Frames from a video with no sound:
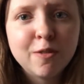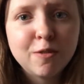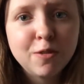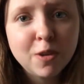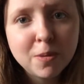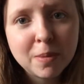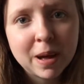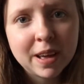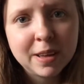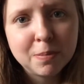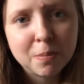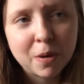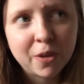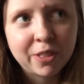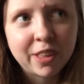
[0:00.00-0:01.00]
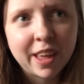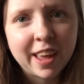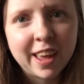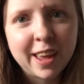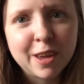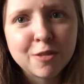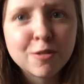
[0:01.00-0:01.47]
for my
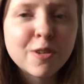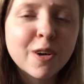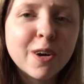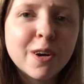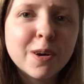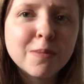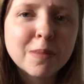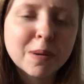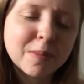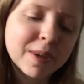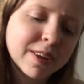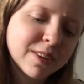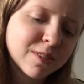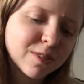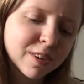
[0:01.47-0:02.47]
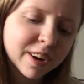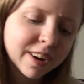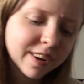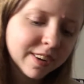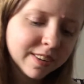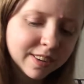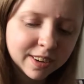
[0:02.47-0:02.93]
birthday from my best
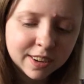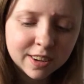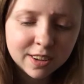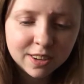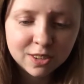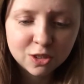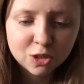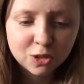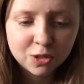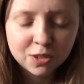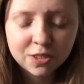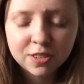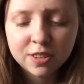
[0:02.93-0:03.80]
friend Angel.